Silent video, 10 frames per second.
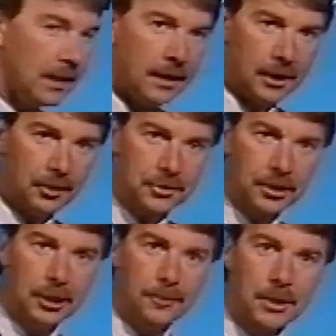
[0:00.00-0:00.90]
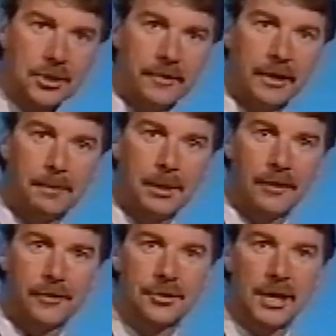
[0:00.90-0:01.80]
And also low pressure developing
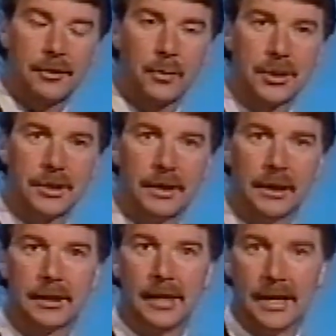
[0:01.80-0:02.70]
off the southwest of England.